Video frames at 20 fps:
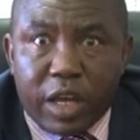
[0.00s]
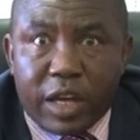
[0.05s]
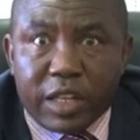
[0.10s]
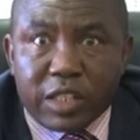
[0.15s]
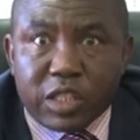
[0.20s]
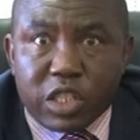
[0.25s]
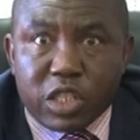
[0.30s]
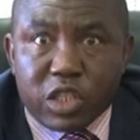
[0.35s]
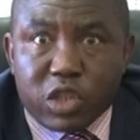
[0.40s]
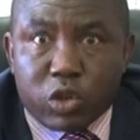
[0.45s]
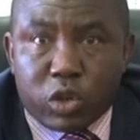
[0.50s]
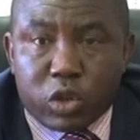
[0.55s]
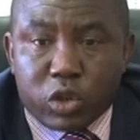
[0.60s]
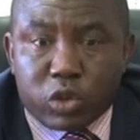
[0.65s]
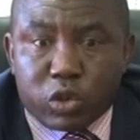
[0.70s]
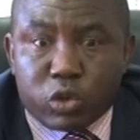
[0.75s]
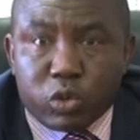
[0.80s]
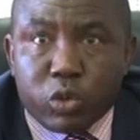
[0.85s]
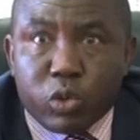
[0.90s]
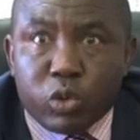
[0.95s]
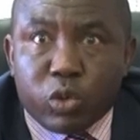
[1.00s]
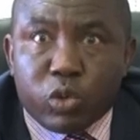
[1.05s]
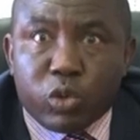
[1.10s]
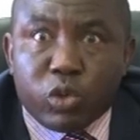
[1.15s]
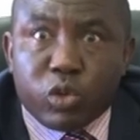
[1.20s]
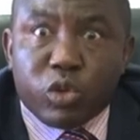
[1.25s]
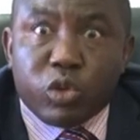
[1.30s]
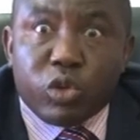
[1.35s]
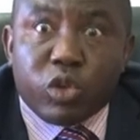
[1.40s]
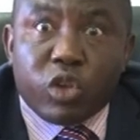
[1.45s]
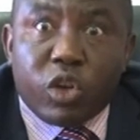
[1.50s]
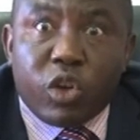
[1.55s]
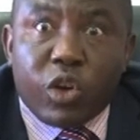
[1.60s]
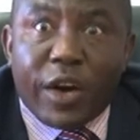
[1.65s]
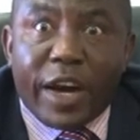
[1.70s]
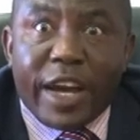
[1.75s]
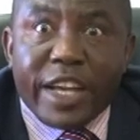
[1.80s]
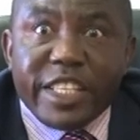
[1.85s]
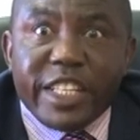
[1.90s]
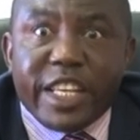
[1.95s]
access road to
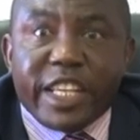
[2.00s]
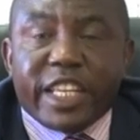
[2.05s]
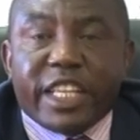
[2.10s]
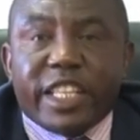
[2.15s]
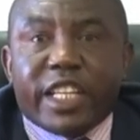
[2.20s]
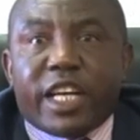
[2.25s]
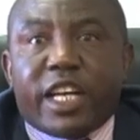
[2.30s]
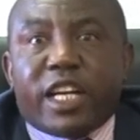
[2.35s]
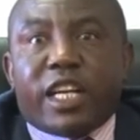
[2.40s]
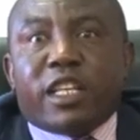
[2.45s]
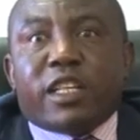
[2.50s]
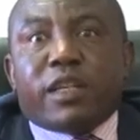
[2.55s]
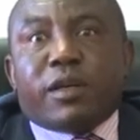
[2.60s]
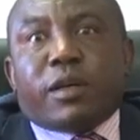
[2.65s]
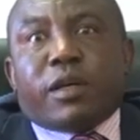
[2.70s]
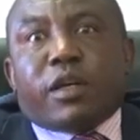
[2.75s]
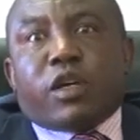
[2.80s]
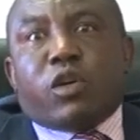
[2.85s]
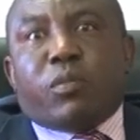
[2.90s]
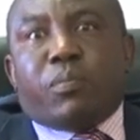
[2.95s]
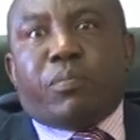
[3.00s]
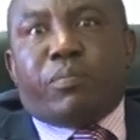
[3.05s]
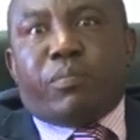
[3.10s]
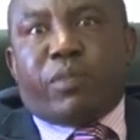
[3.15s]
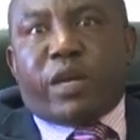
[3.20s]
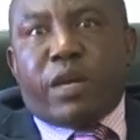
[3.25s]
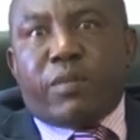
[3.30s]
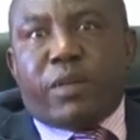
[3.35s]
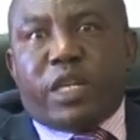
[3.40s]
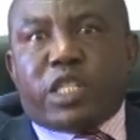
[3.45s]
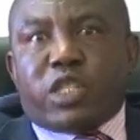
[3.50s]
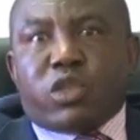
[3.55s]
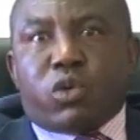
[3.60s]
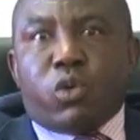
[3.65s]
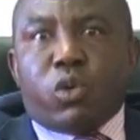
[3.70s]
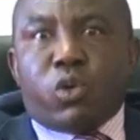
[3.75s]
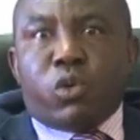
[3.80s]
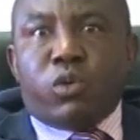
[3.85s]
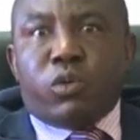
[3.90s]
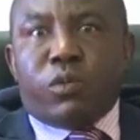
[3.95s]
Hainengena primary
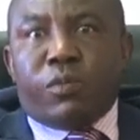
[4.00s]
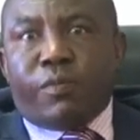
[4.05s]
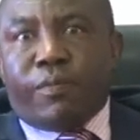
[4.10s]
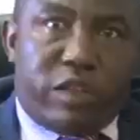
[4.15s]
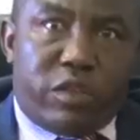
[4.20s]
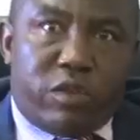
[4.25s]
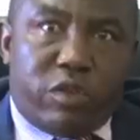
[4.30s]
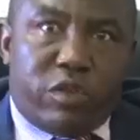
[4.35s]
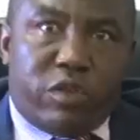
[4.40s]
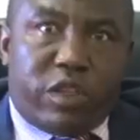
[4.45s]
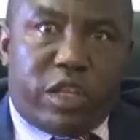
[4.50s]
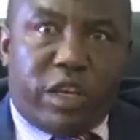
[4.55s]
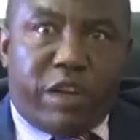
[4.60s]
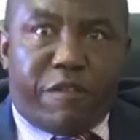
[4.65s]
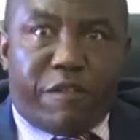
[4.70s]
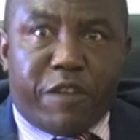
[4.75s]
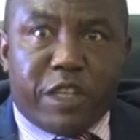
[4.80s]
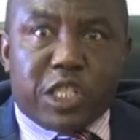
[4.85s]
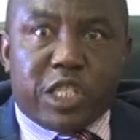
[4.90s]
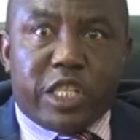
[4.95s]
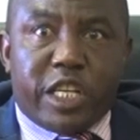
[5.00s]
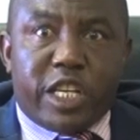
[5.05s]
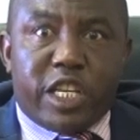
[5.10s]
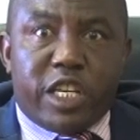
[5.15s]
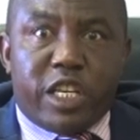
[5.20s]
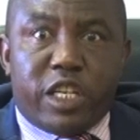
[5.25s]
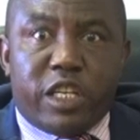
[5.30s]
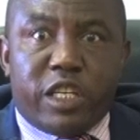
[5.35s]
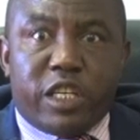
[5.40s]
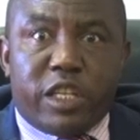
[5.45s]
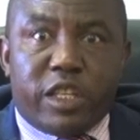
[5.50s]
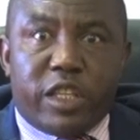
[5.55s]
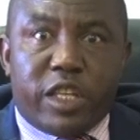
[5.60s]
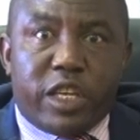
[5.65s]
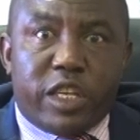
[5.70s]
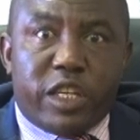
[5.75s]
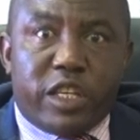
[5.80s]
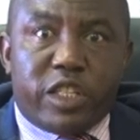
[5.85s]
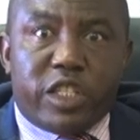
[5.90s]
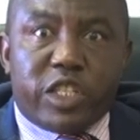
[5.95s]
school. On their first day,
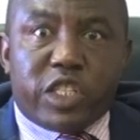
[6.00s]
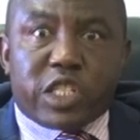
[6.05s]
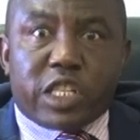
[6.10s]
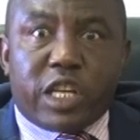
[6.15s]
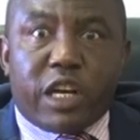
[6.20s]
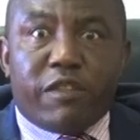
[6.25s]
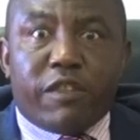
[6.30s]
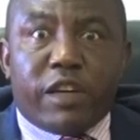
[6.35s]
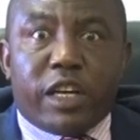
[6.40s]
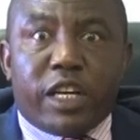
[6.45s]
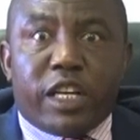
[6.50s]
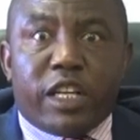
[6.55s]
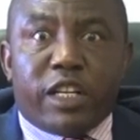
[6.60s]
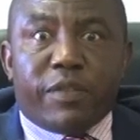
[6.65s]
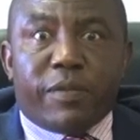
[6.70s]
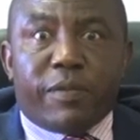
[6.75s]
they discover